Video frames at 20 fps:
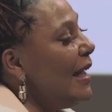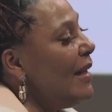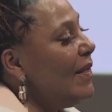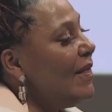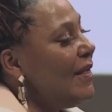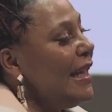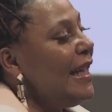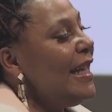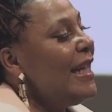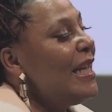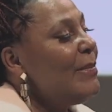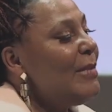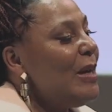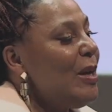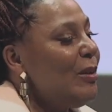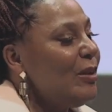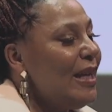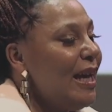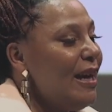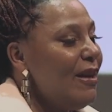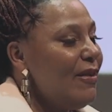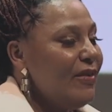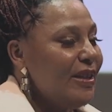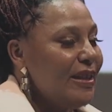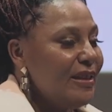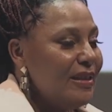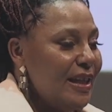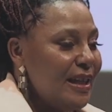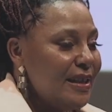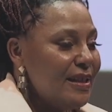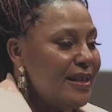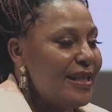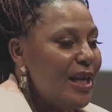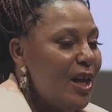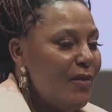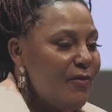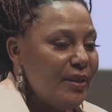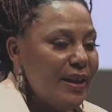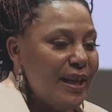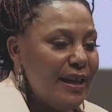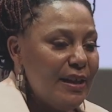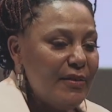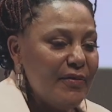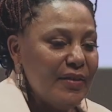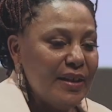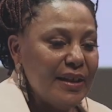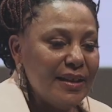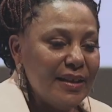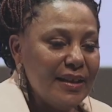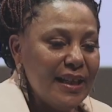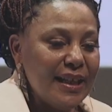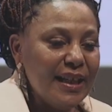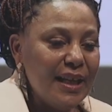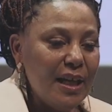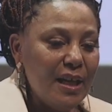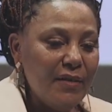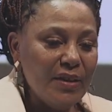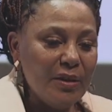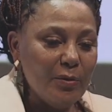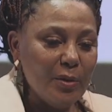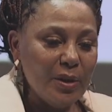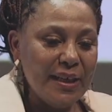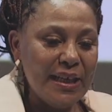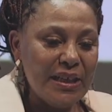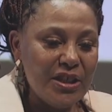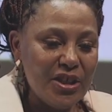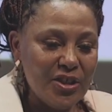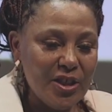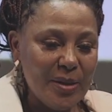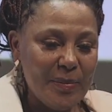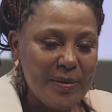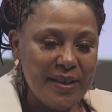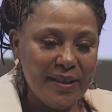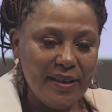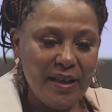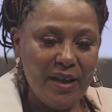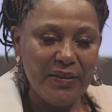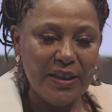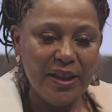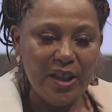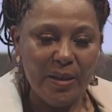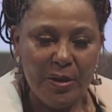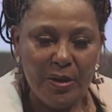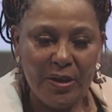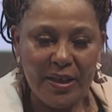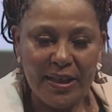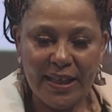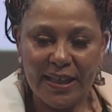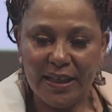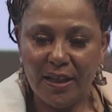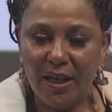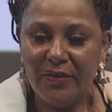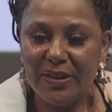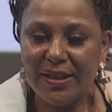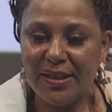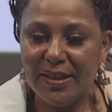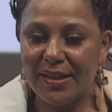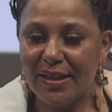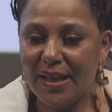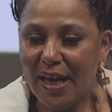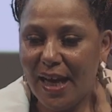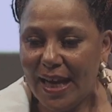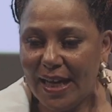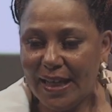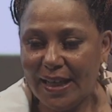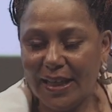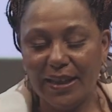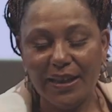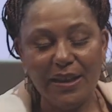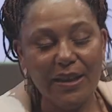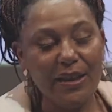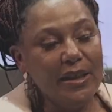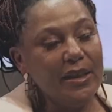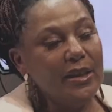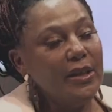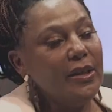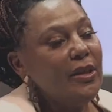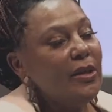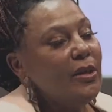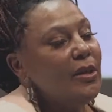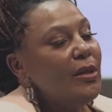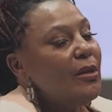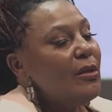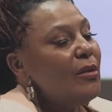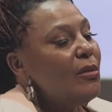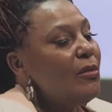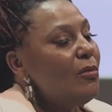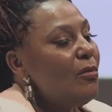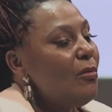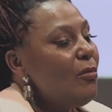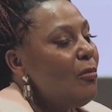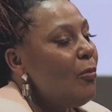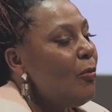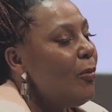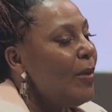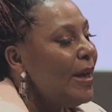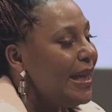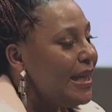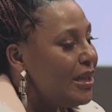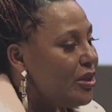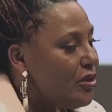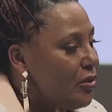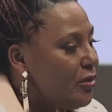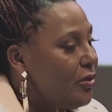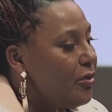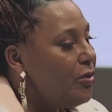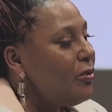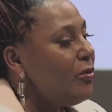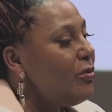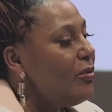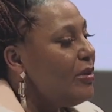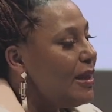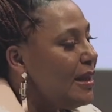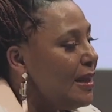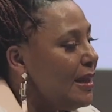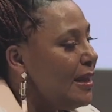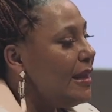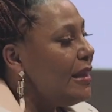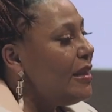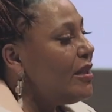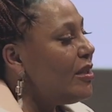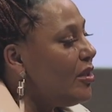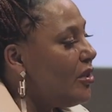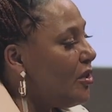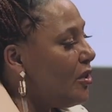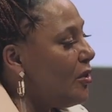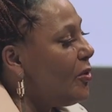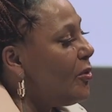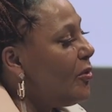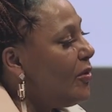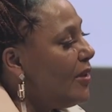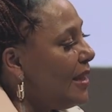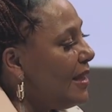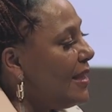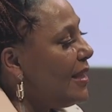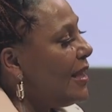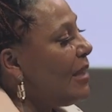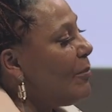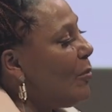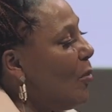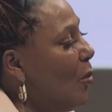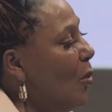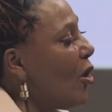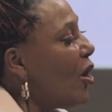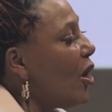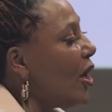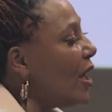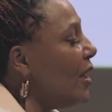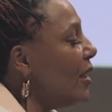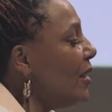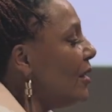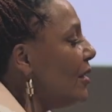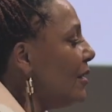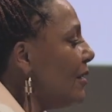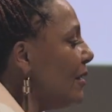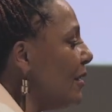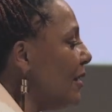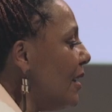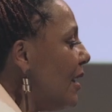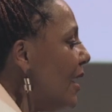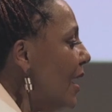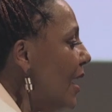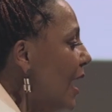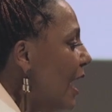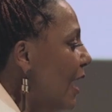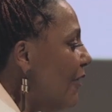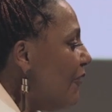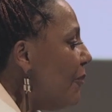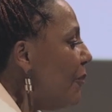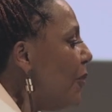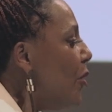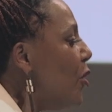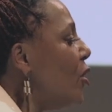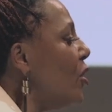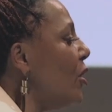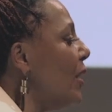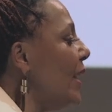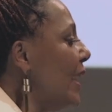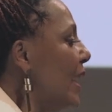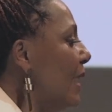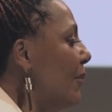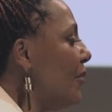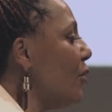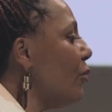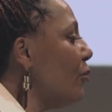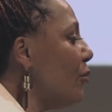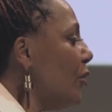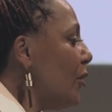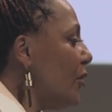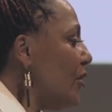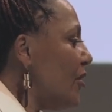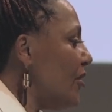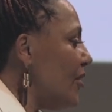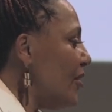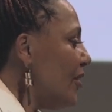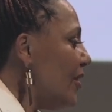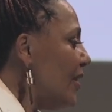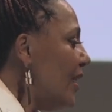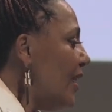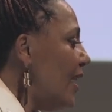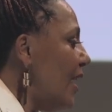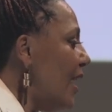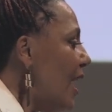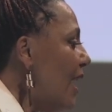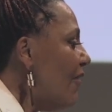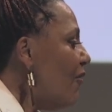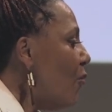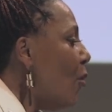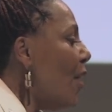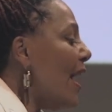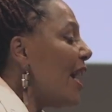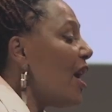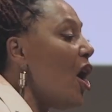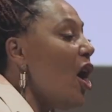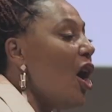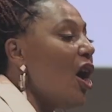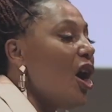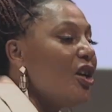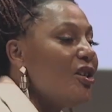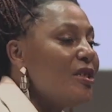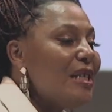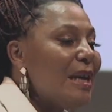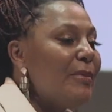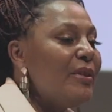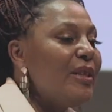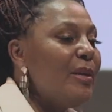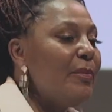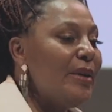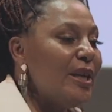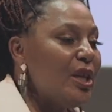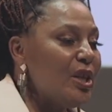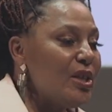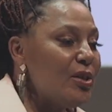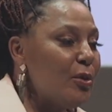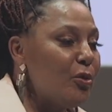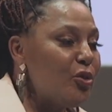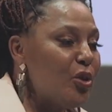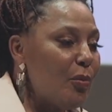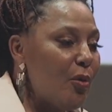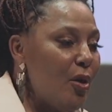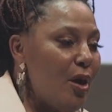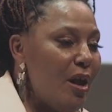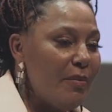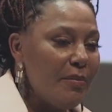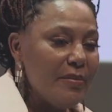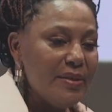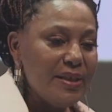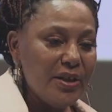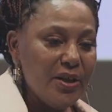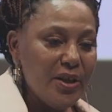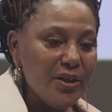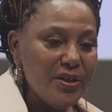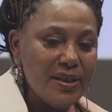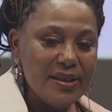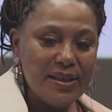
In thinking about love and self-love and love in relationships and love in community and love in society, we do need to do the deep work of pulling up the roots of what are some of the biggest social problems in our